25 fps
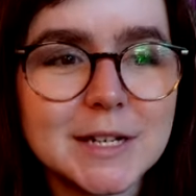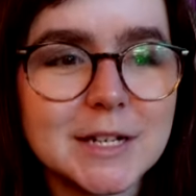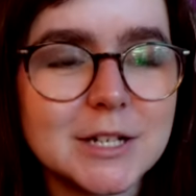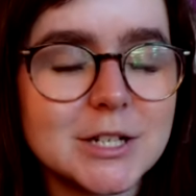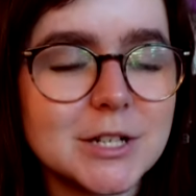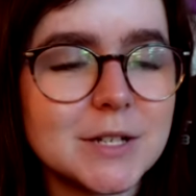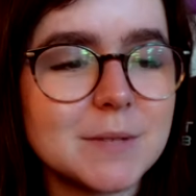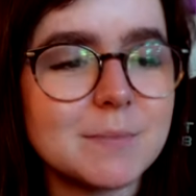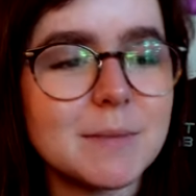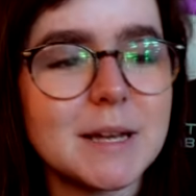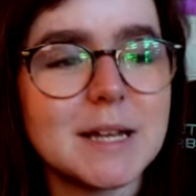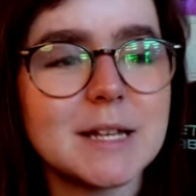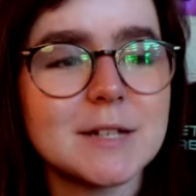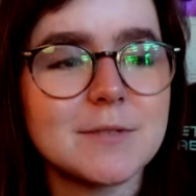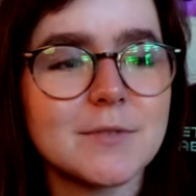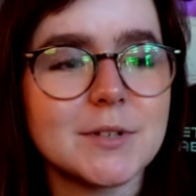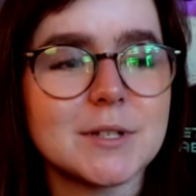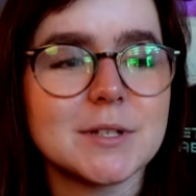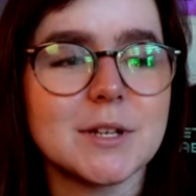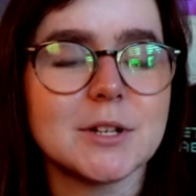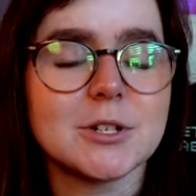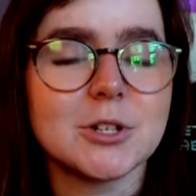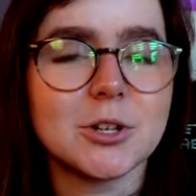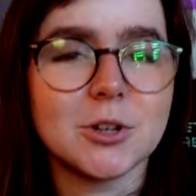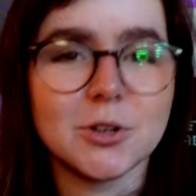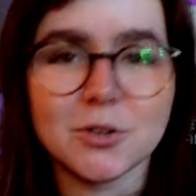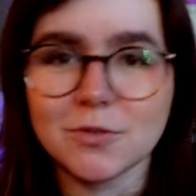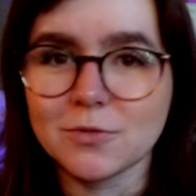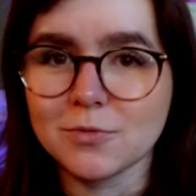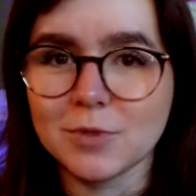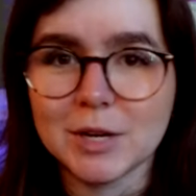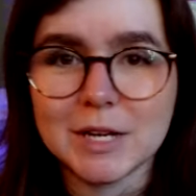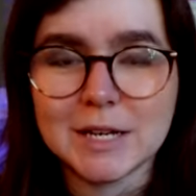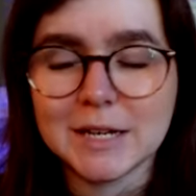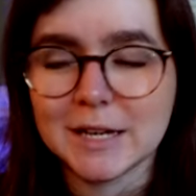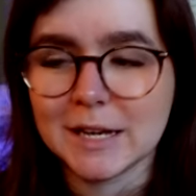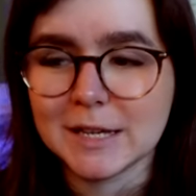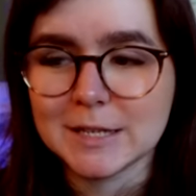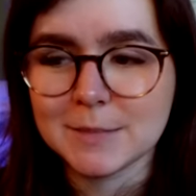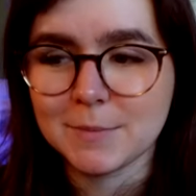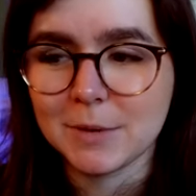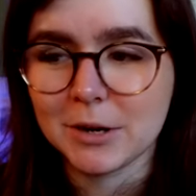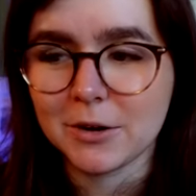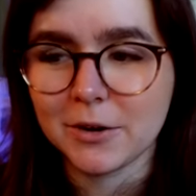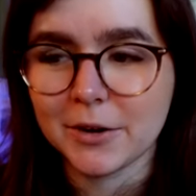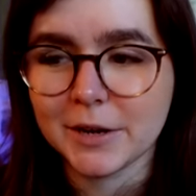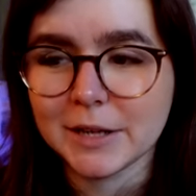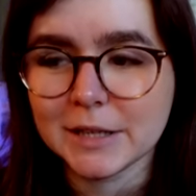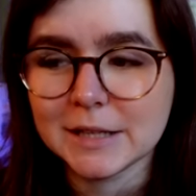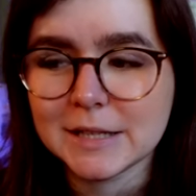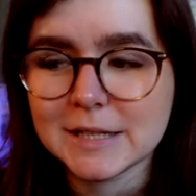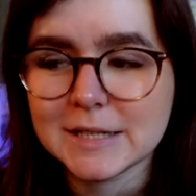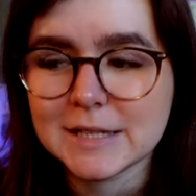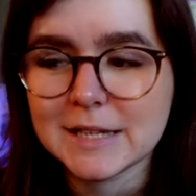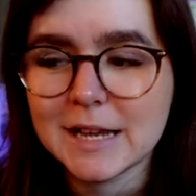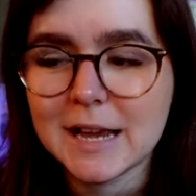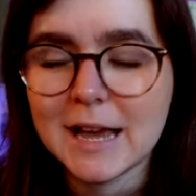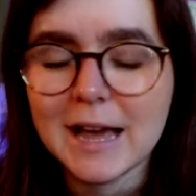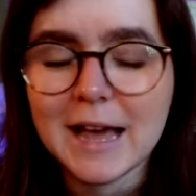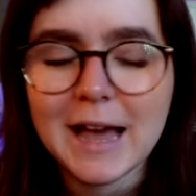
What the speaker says: It just makes for such a good reading experience.